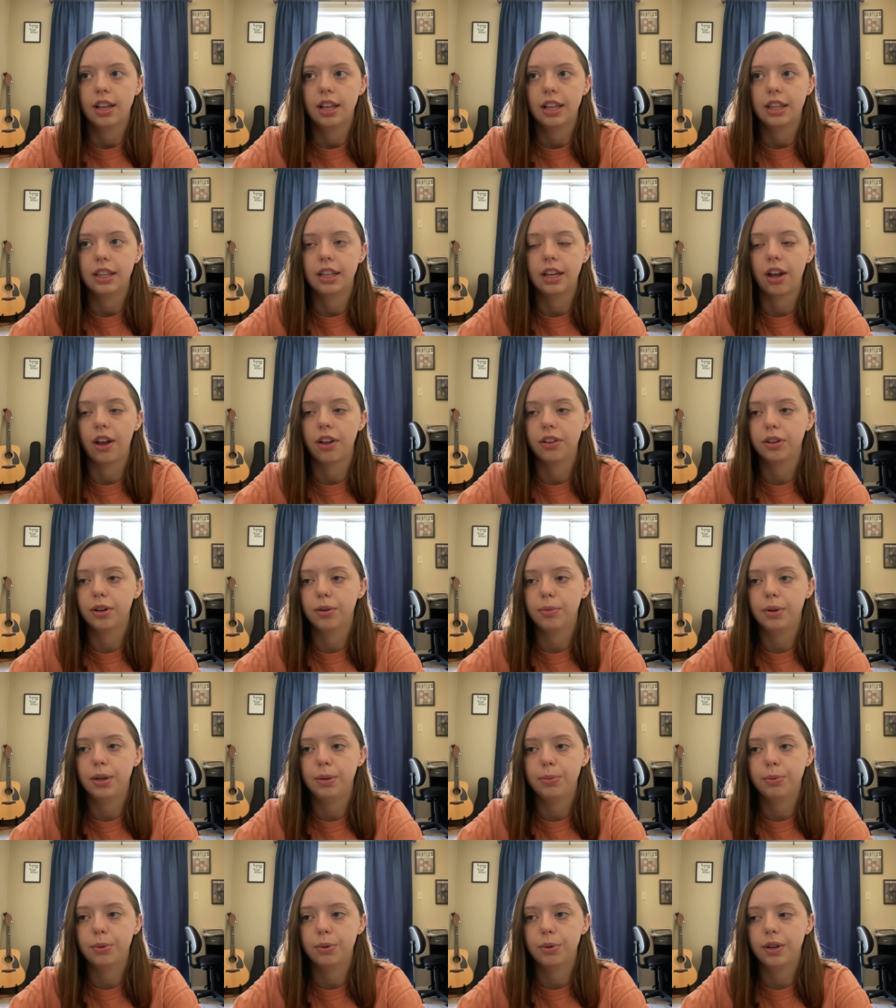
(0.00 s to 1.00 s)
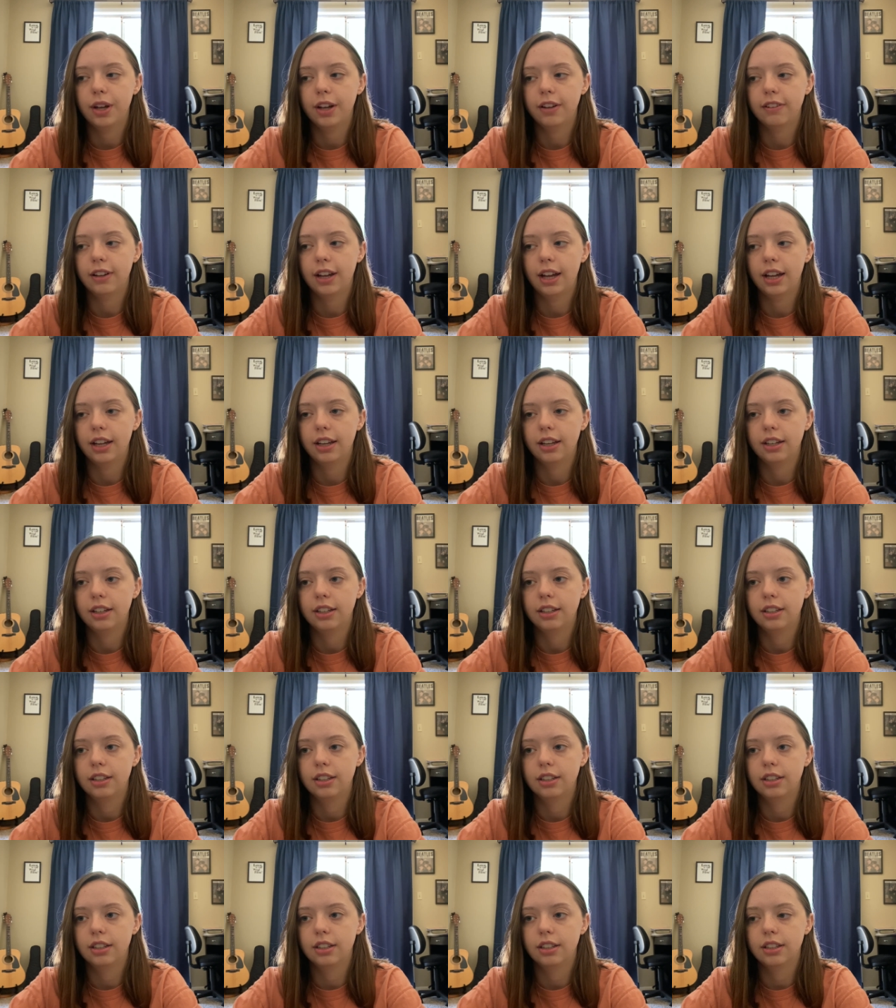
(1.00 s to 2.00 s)
that other people have had
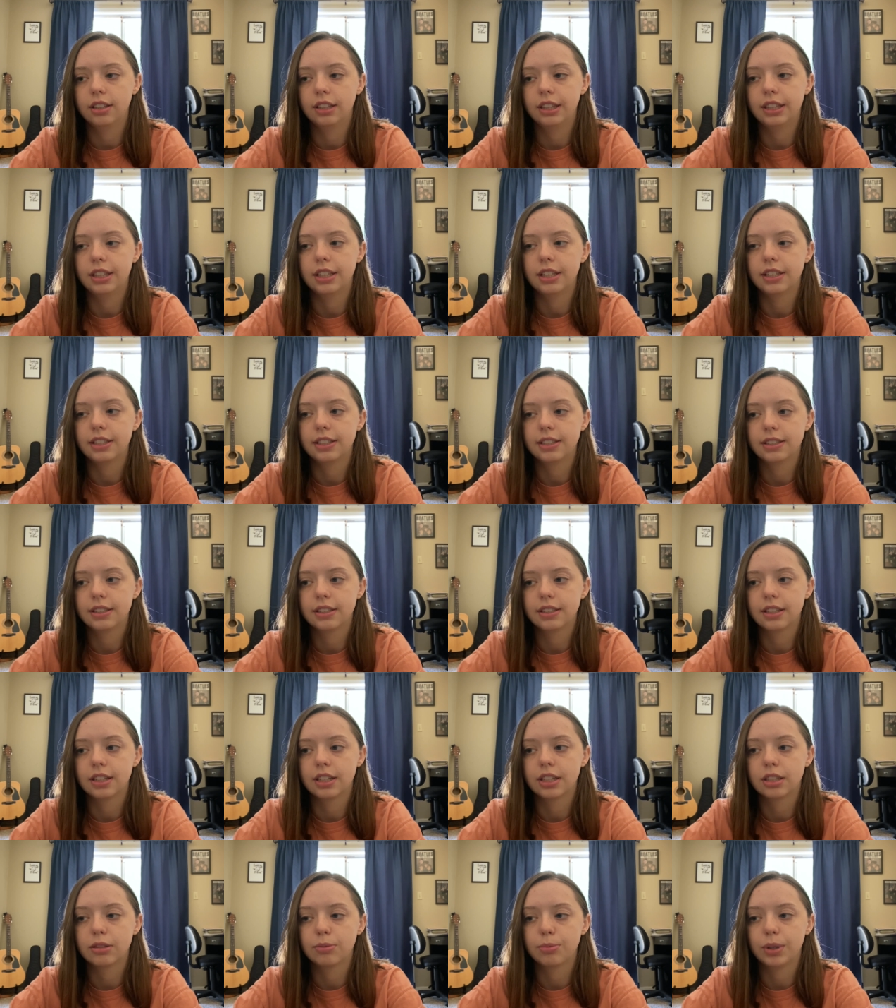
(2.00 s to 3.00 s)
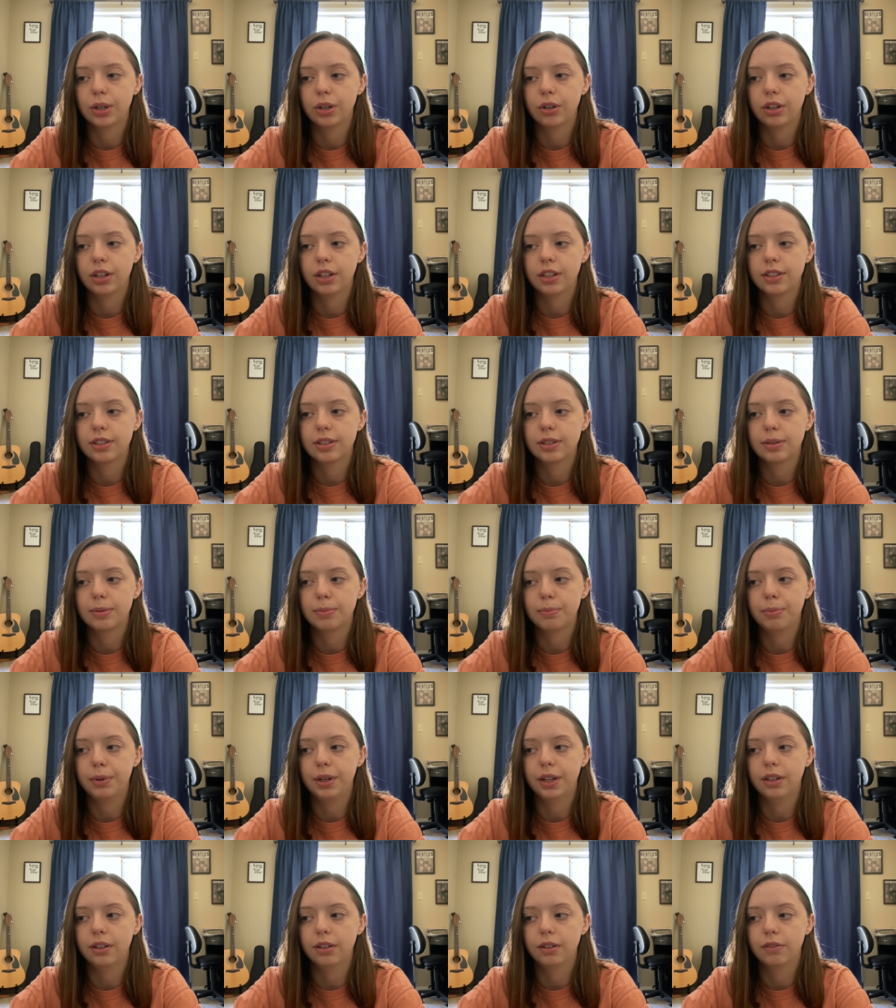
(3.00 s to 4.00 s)
this experience
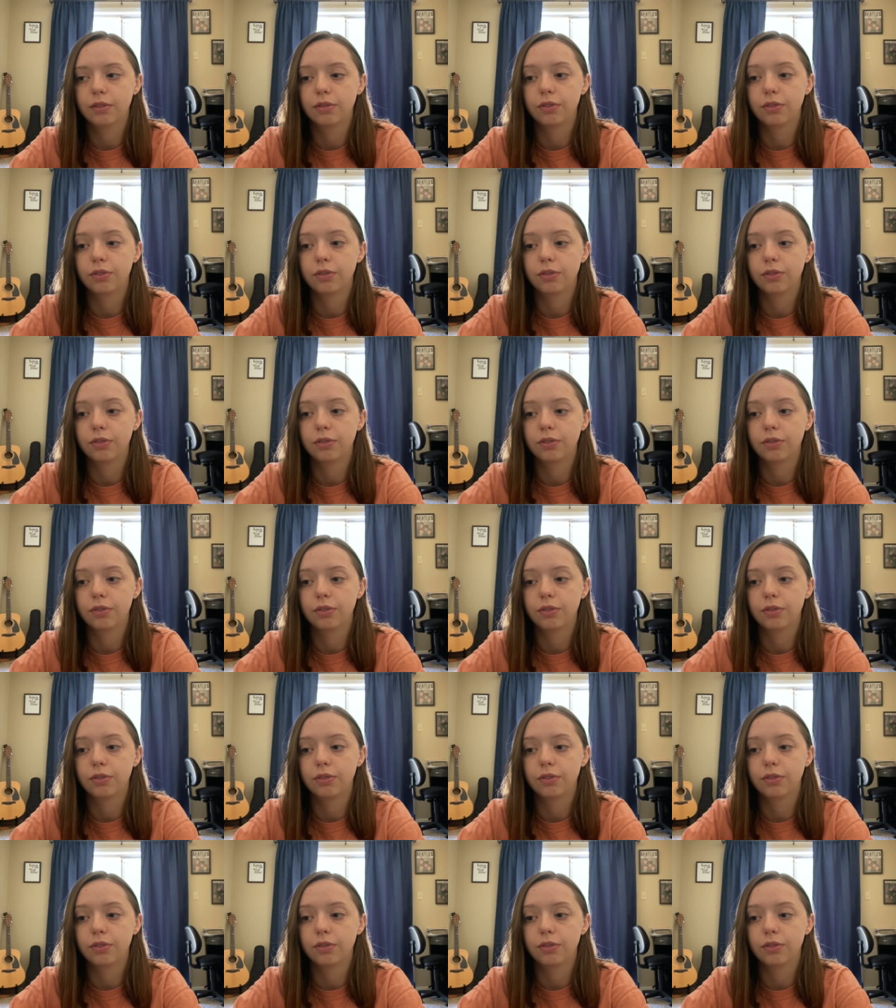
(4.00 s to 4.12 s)
but